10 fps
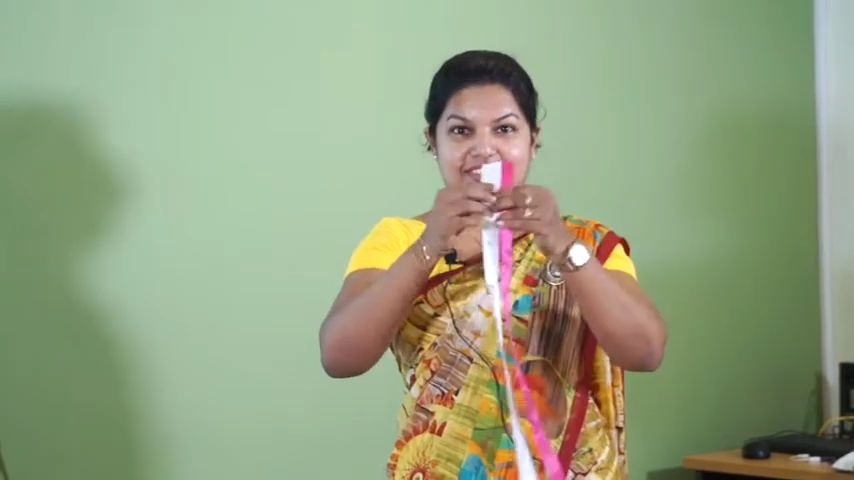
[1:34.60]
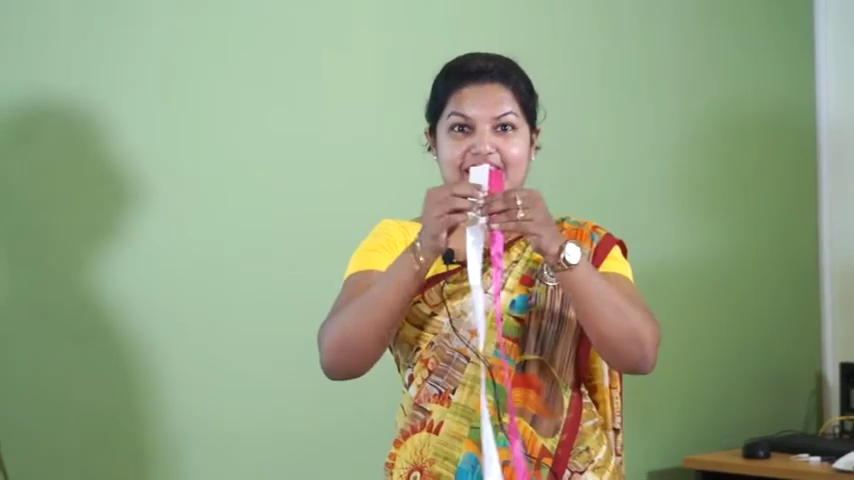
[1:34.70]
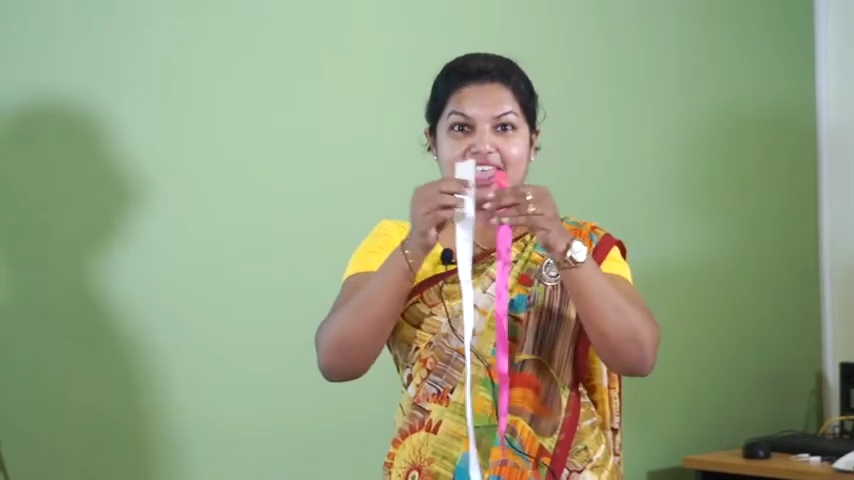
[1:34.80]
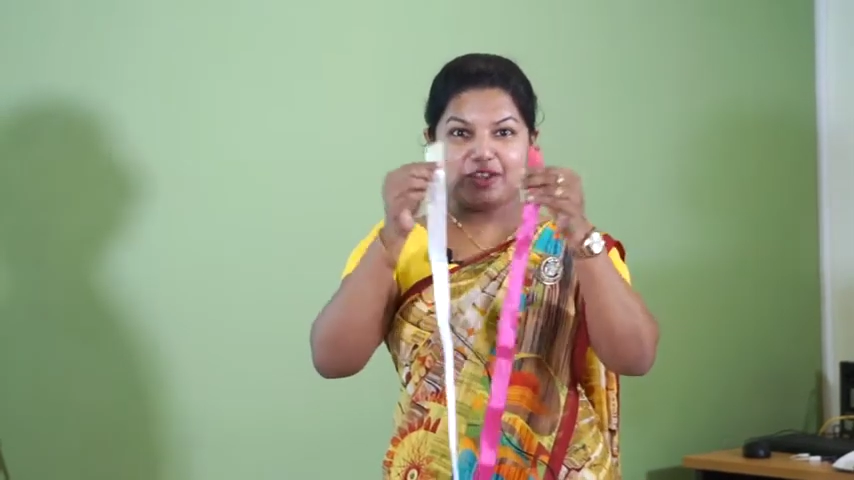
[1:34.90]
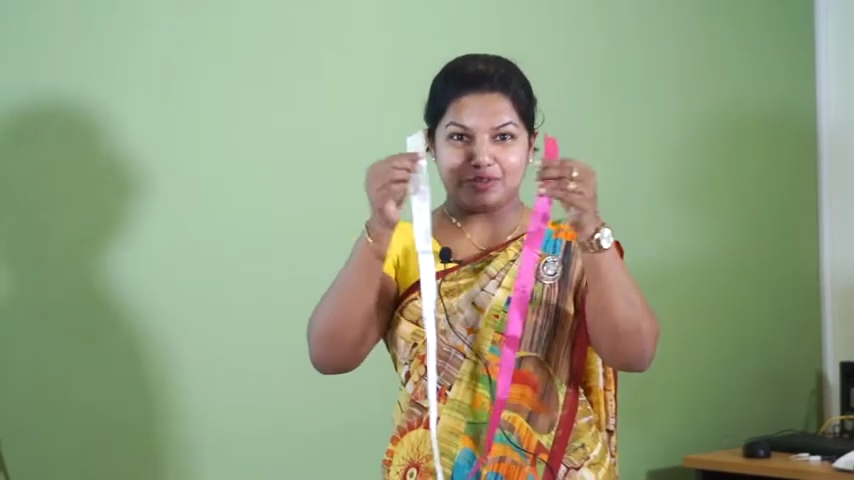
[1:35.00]

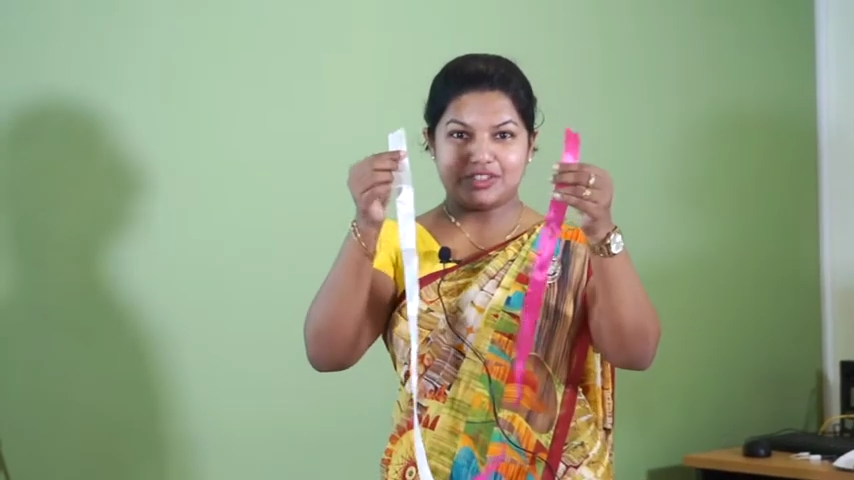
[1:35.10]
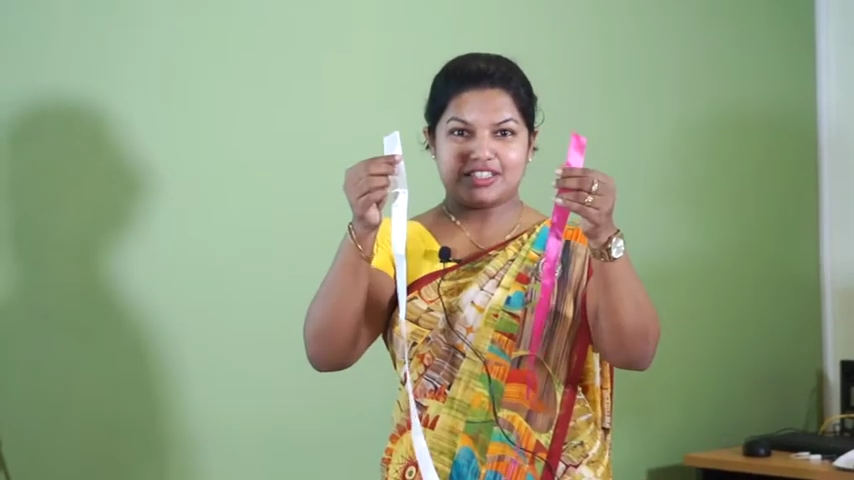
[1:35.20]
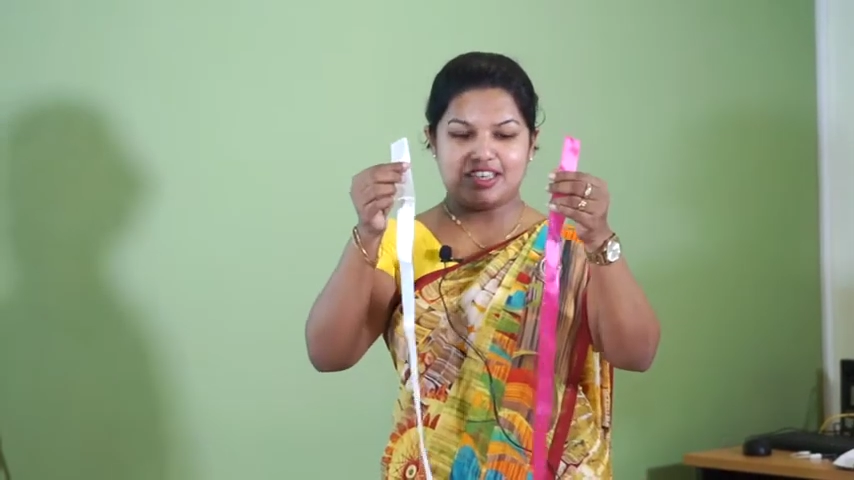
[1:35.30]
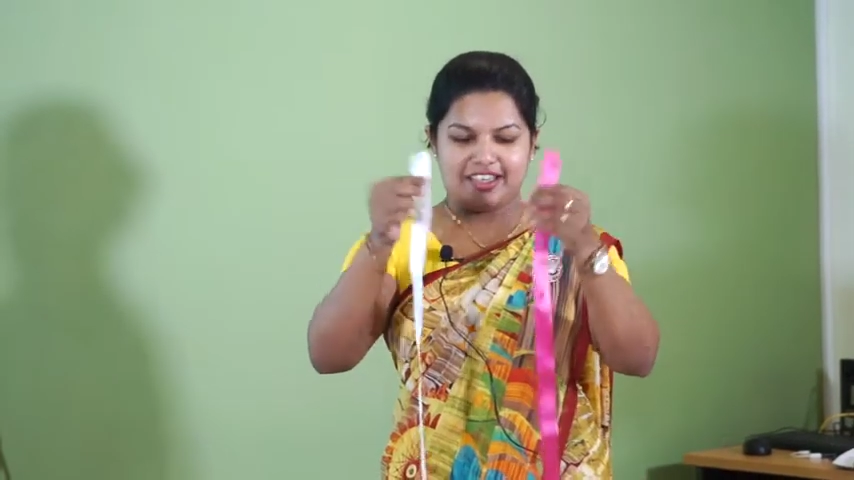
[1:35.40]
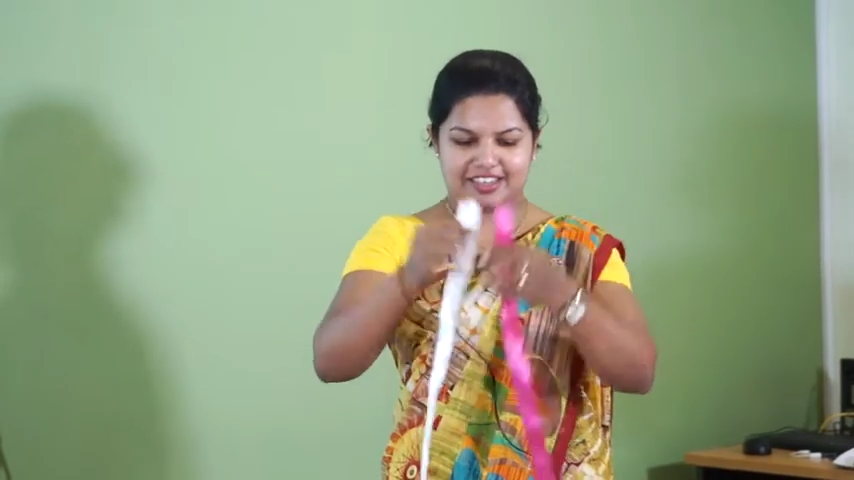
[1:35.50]
Can you
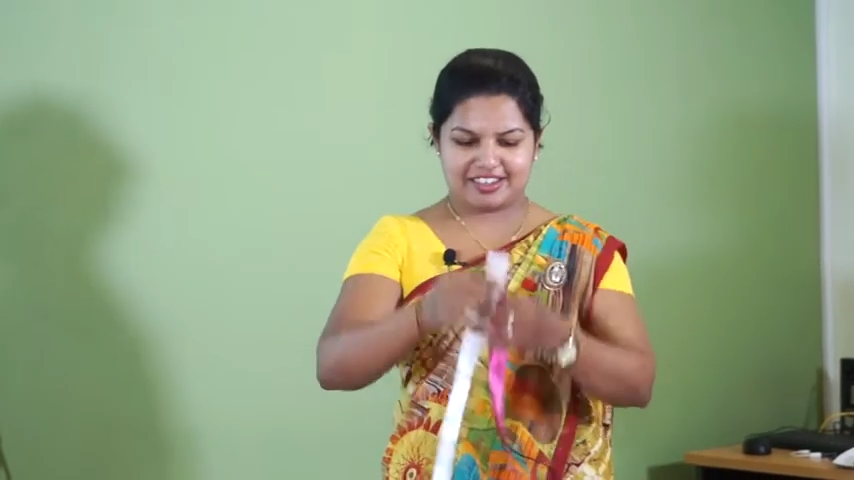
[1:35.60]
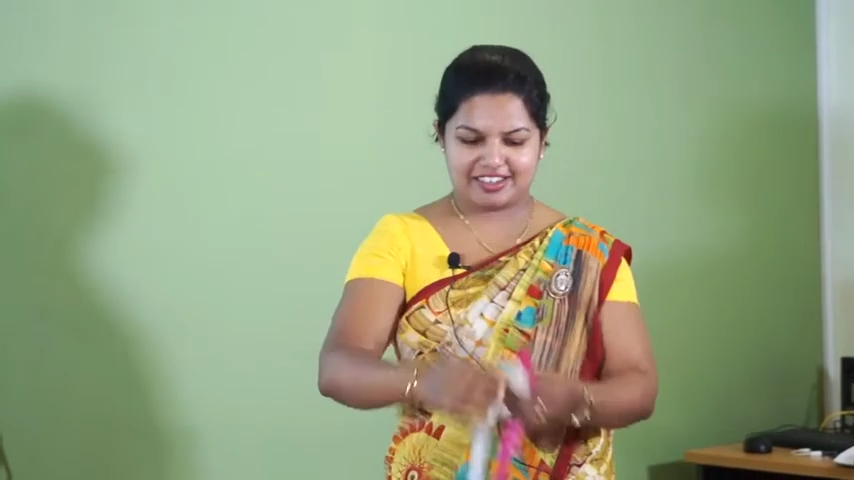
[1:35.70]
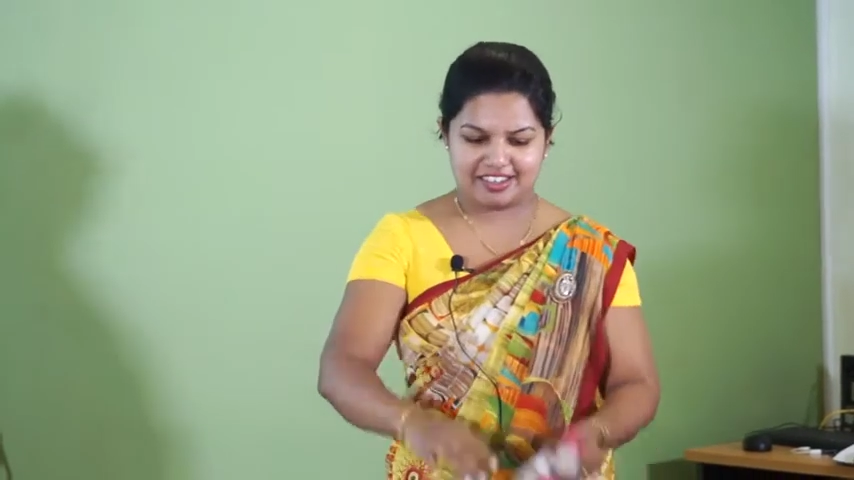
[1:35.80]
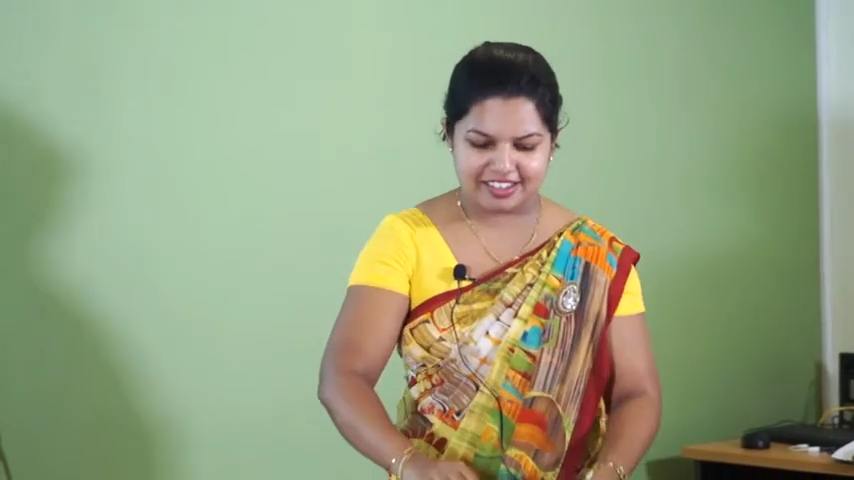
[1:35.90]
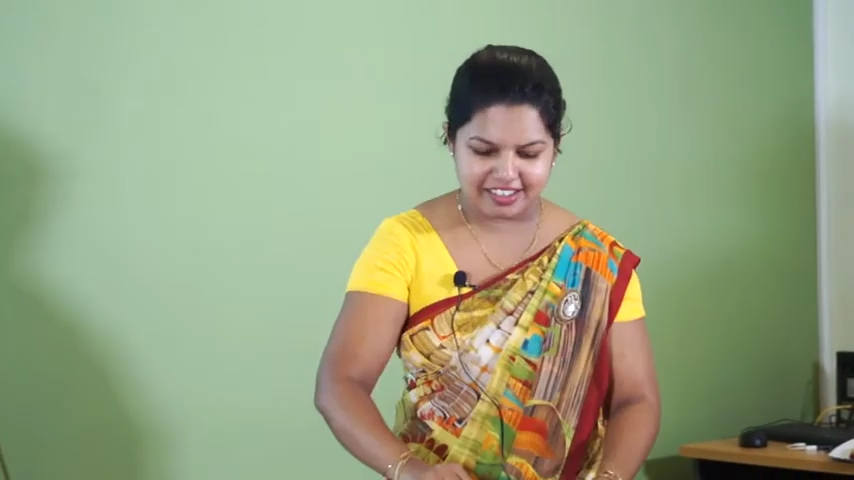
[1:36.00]
see?
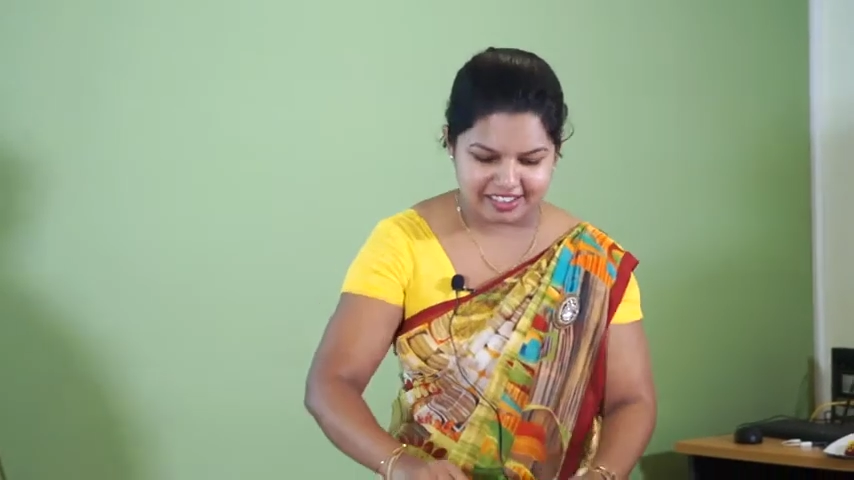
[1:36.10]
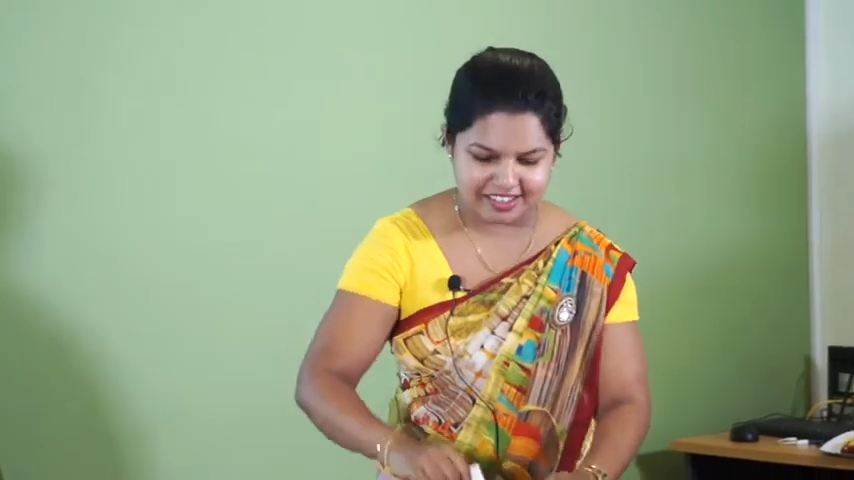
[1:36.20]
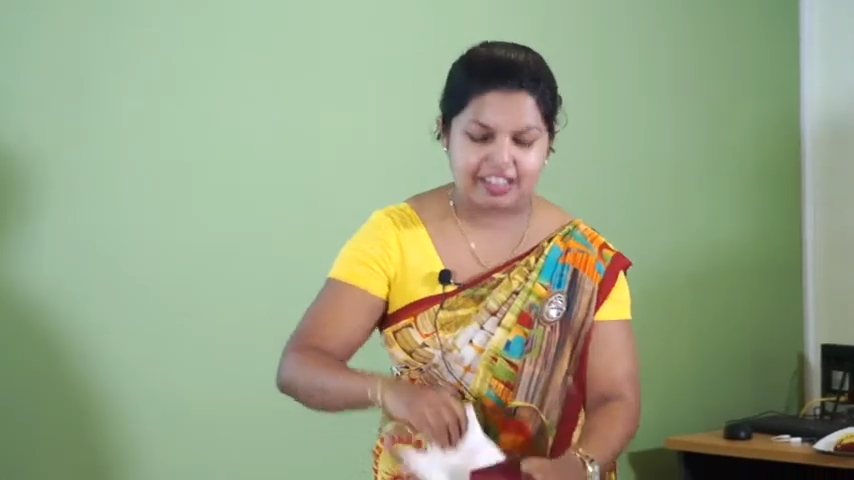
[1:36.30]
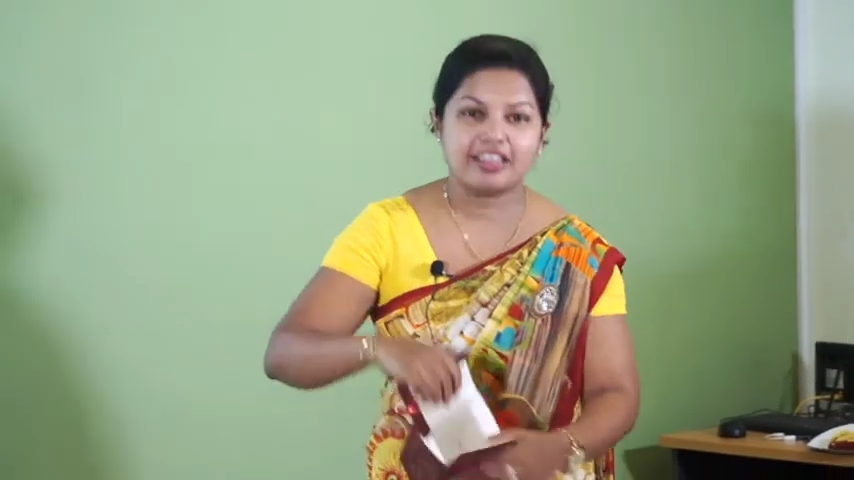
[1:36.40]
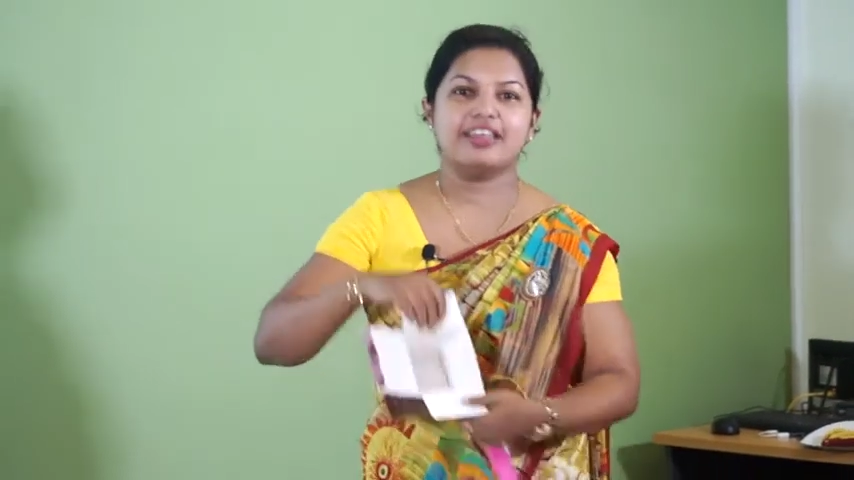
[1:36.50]

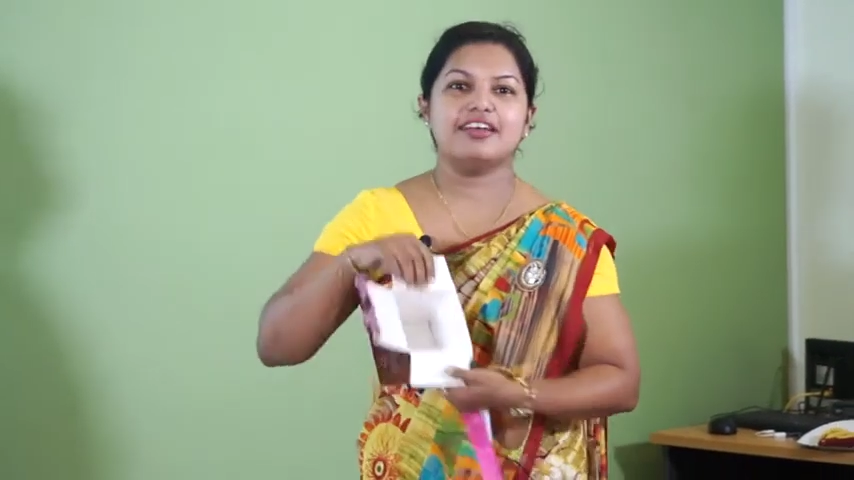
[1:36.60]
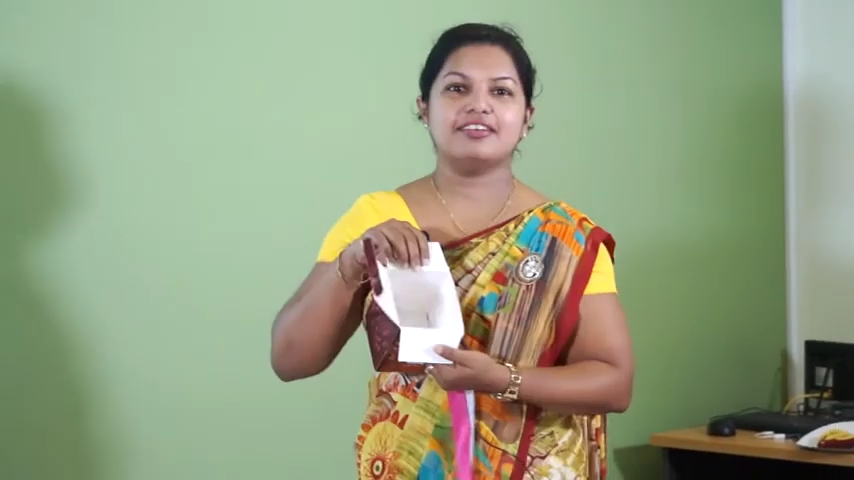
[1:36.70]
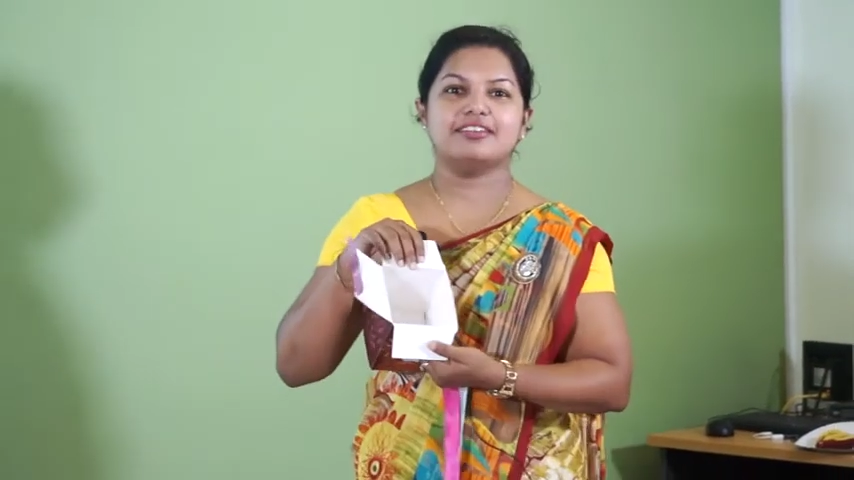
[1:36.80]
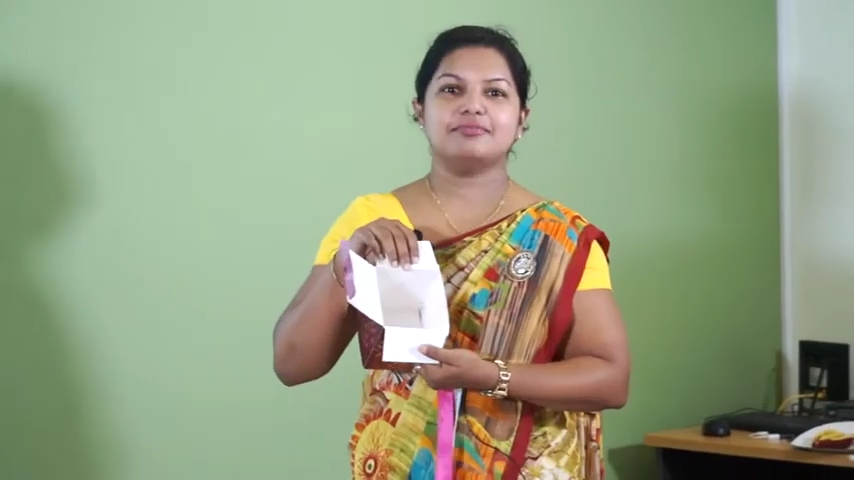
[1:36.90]
Here,